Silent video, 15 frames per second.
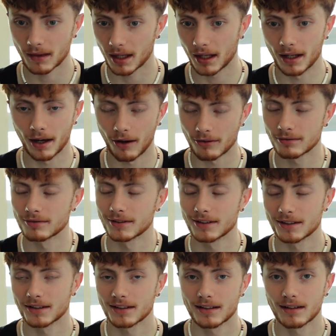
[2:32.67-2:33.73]
I'm
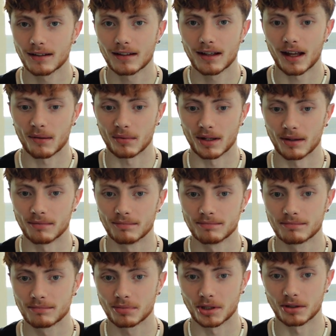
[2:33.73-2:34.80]
in a
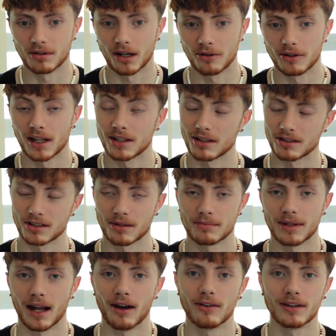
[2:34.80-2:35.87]
pretty great relationship
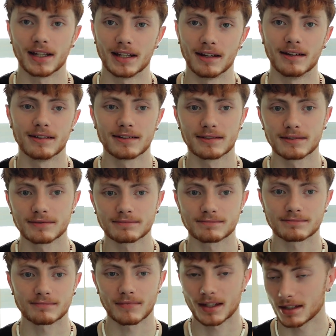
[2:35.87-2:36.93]
now. And
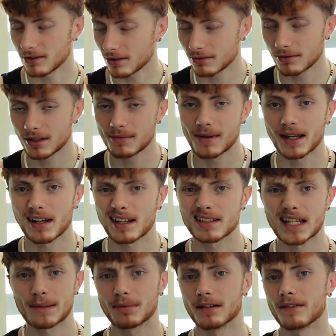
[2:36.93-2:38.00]
you could really make an
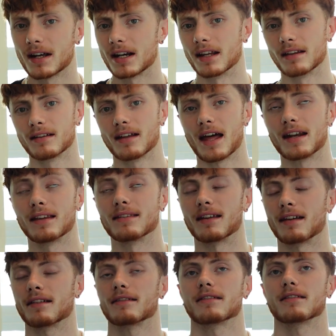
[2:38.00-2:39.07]
example of
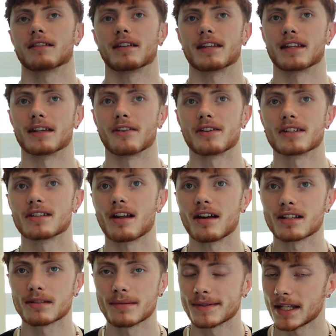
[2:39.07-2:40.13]
anything. It's
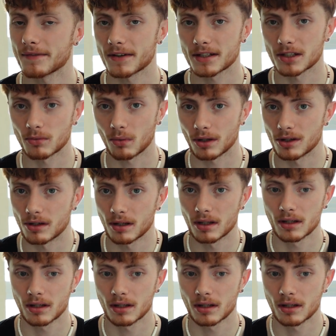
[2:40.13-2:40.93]
not specific to one